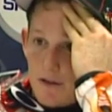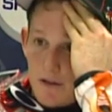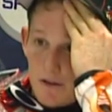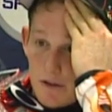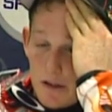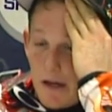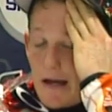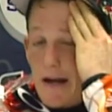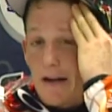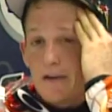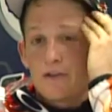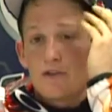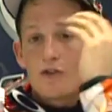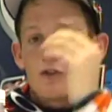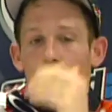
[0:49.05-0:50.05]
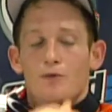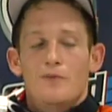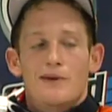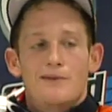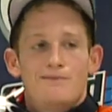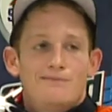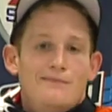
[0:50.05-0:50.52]
and a little out of control,
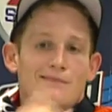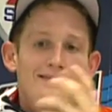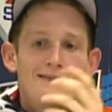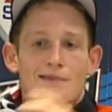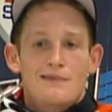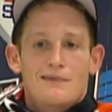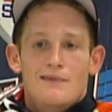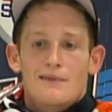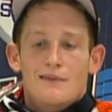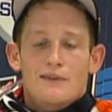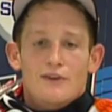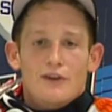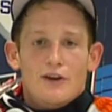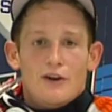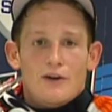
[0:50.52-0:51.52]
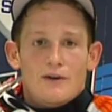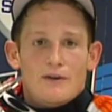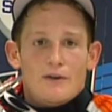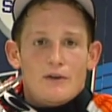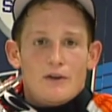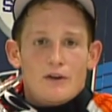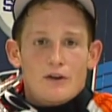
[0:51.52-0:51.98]
but you know,
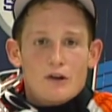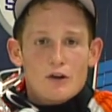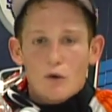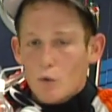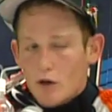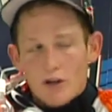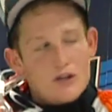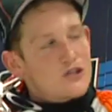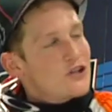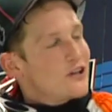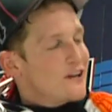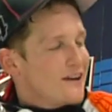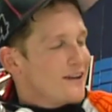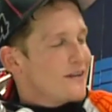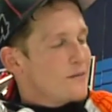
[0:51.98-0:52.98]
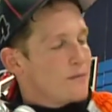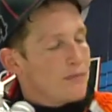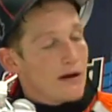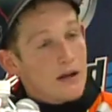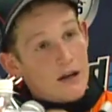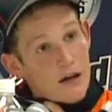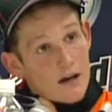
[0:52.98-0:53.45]
coulda, woulda, shoulda.
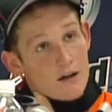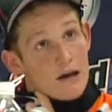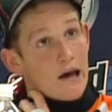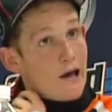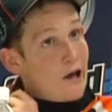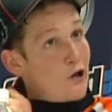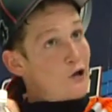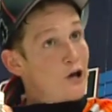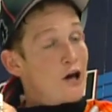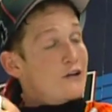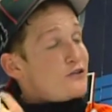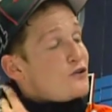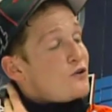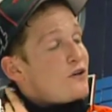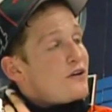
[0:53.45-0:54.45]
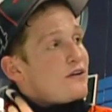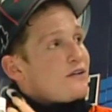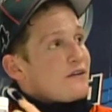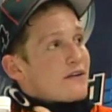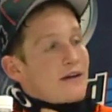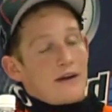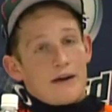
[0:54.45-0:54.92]
But uh, I held on to it
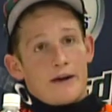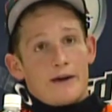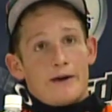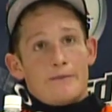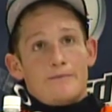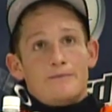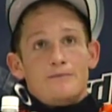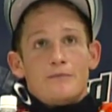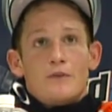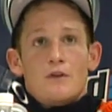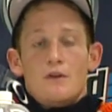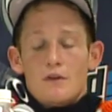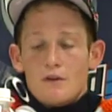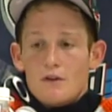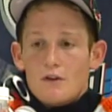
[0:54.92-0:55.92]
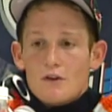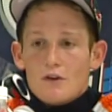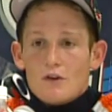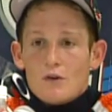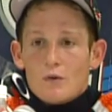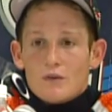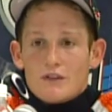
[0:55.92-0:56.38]
and
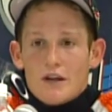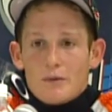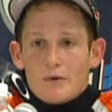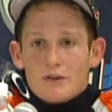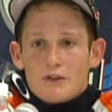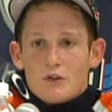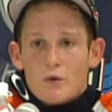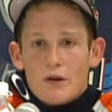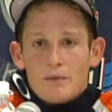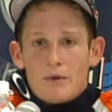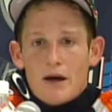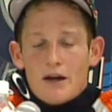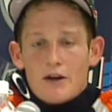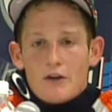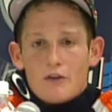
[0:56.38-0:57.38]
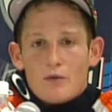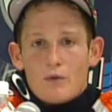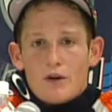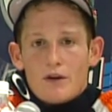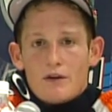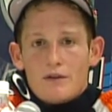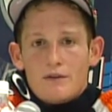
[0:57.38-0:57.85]
was able to squeak by another
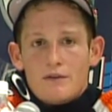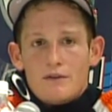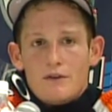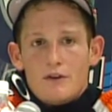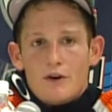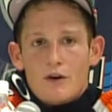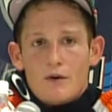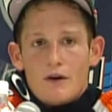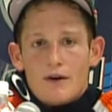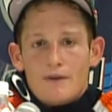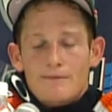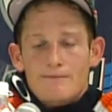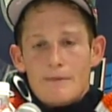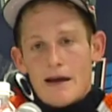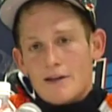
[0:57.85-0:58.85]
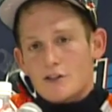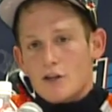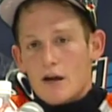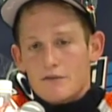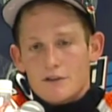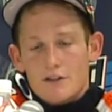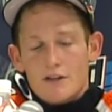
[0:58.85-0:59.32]
win. You know, uh, hats
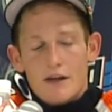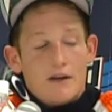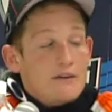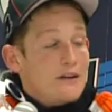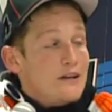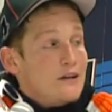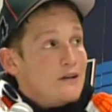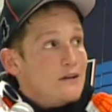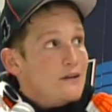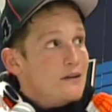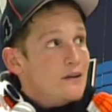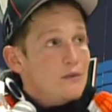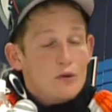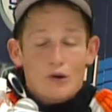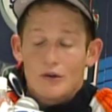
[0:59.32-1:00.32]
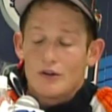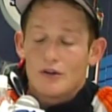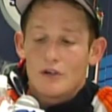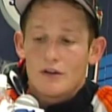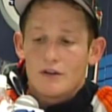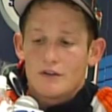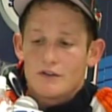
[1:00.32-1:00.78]
off to David. He he rode
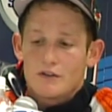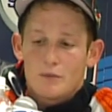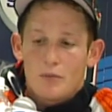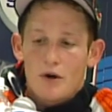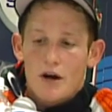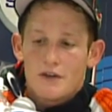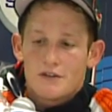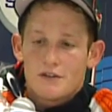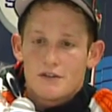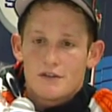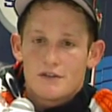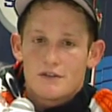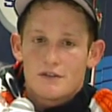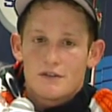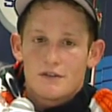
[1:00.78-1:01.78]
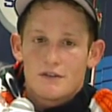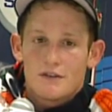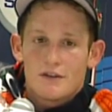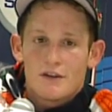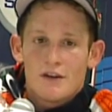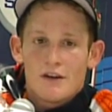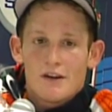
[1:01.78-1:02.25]
good. It's surprising to
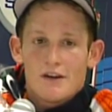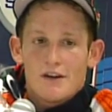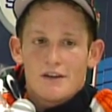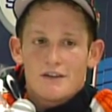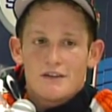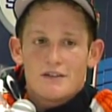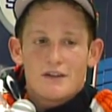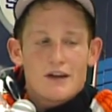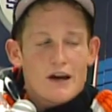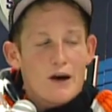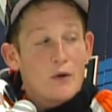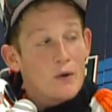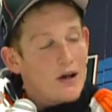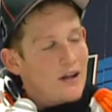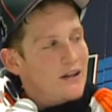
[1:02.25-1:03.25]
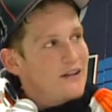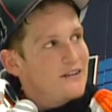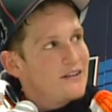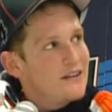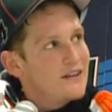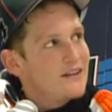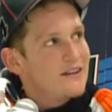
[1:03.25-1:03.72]
to. to see how well he
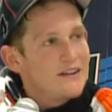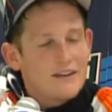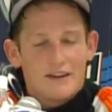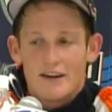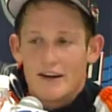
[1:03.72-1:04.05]
did, and